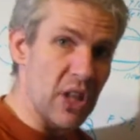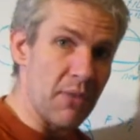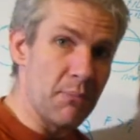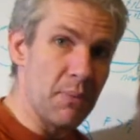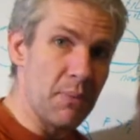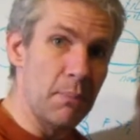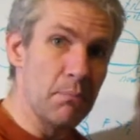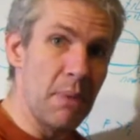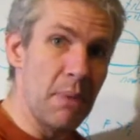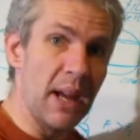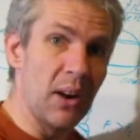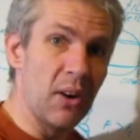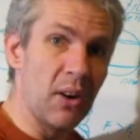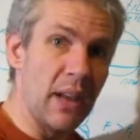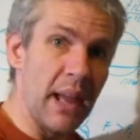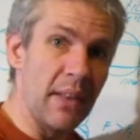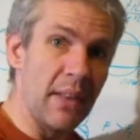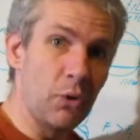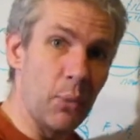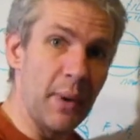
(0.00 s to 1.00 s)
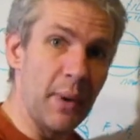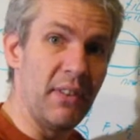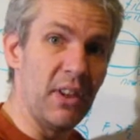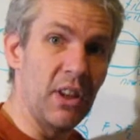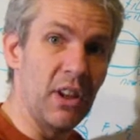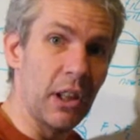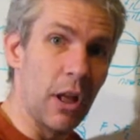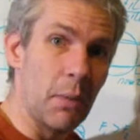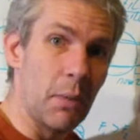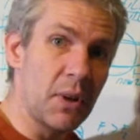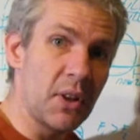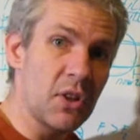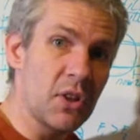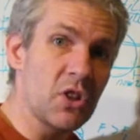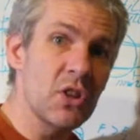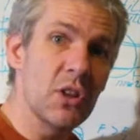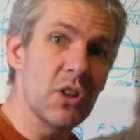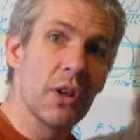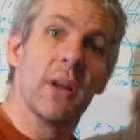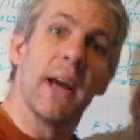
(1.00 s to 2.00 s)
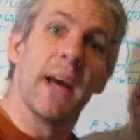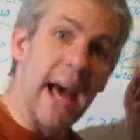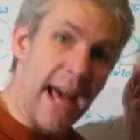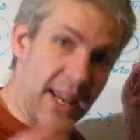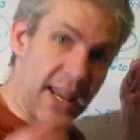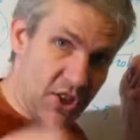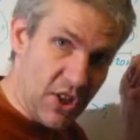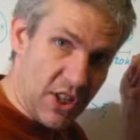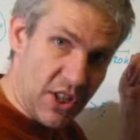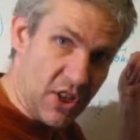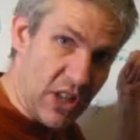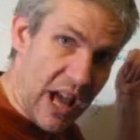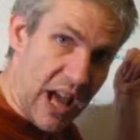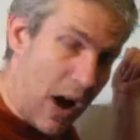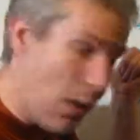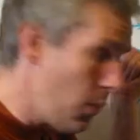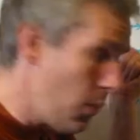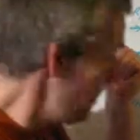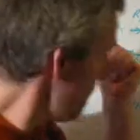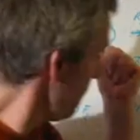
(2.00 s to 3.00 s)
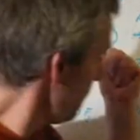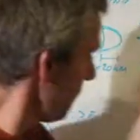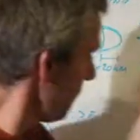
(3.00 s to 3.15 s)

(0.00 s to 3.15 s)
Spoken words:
been bigger than 20 kilometers, as it is now.